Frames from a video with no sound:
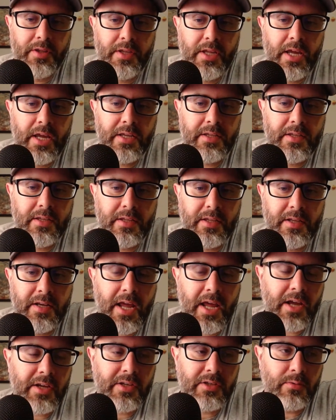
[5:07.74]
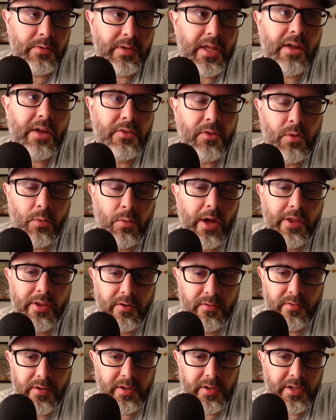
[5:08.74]
day to the next without the
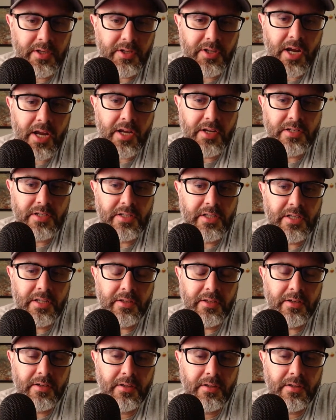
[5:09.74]
weather really changing either.